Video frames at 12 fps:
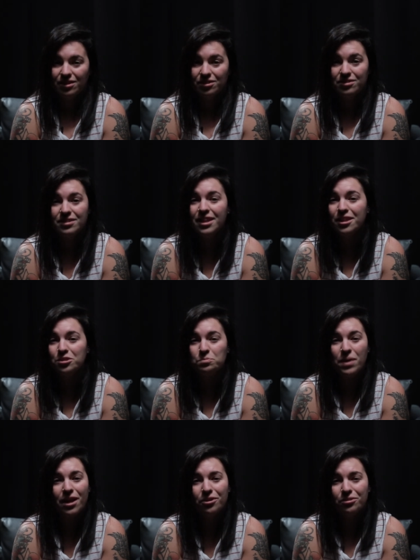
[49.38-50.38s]
sin is
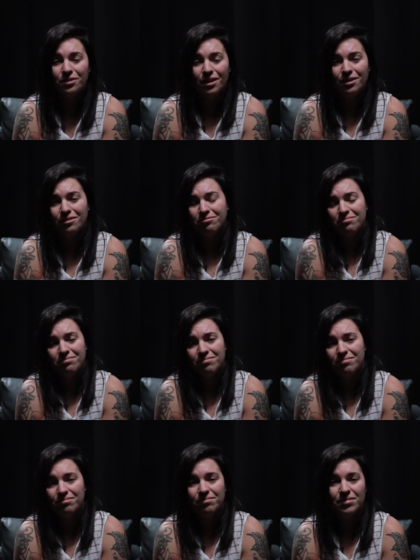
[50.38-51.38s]
better than
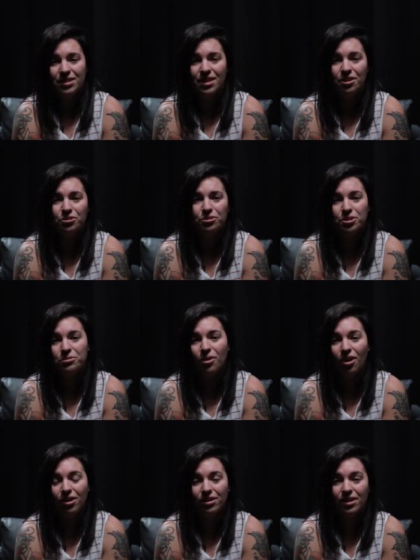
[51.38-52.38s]
who you
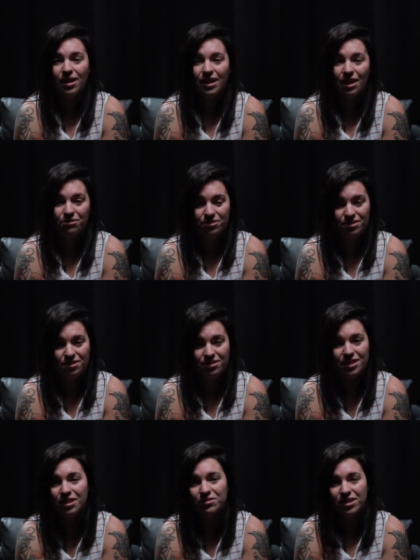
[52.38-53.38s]
are. And I was
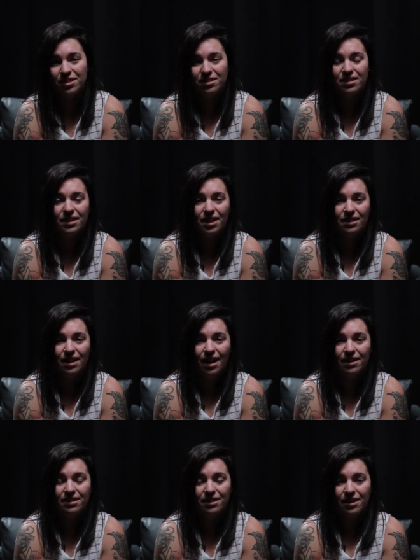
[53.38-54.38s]
deceived into thinking
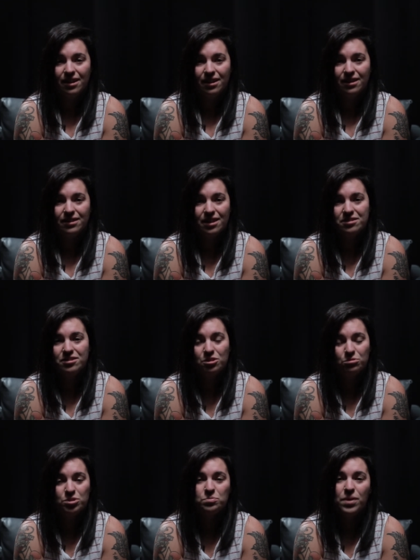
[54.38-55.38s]
that
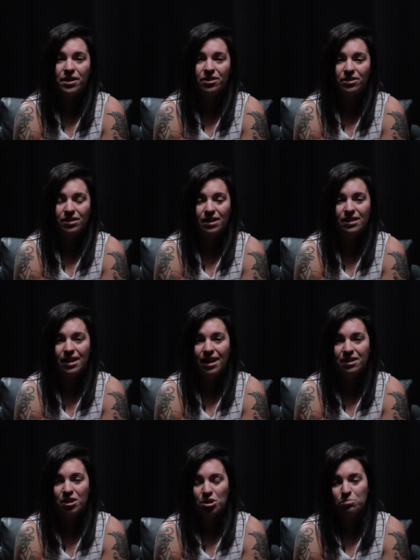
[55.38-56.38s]
sin was better and
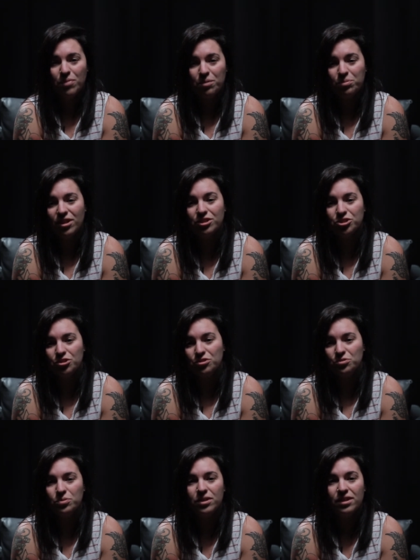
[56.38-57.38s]
that my
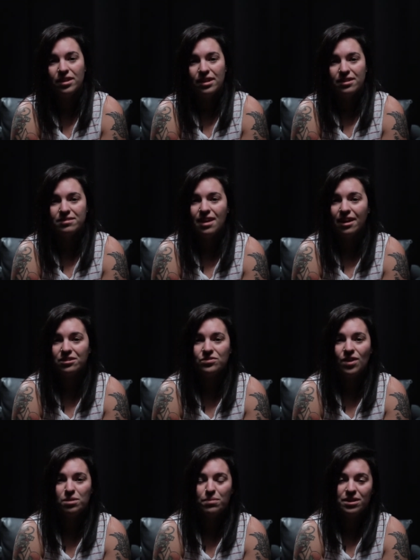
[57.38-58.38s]
pleasures would
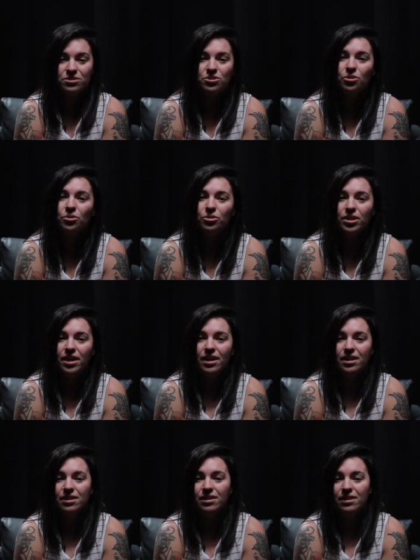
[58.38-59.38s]
satisfy my soul,
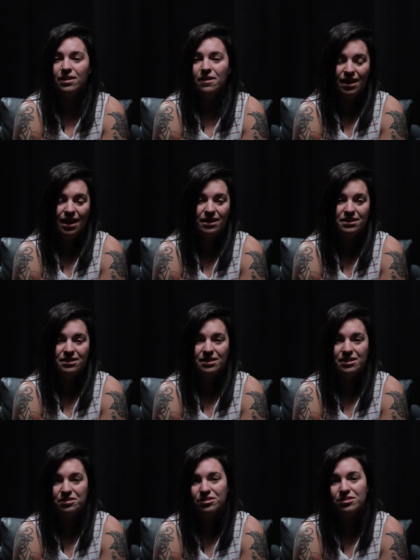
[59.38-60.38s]
and that
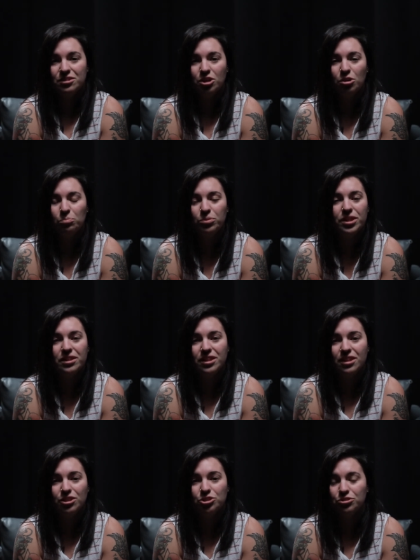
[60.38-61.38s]
is
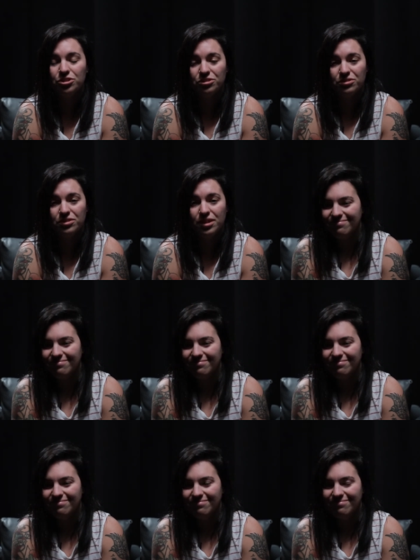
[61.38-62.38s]
completely untrue.
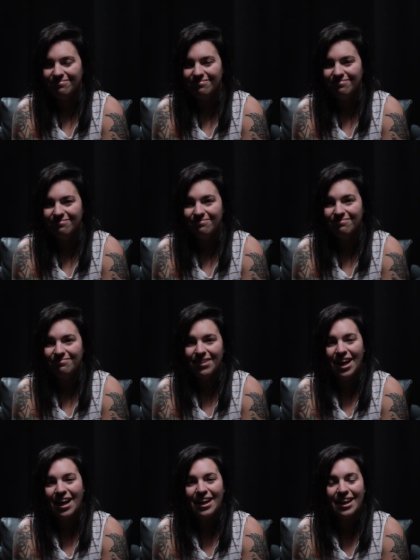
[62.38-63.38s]

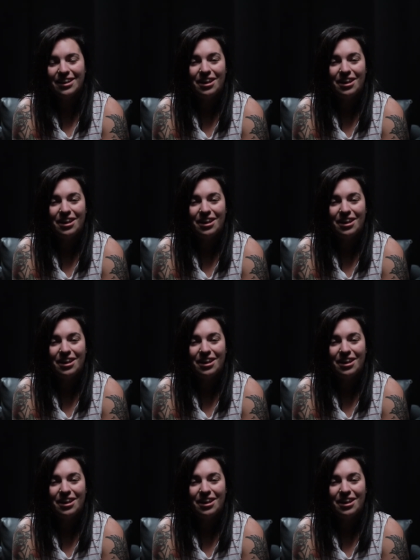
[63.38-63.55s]
I had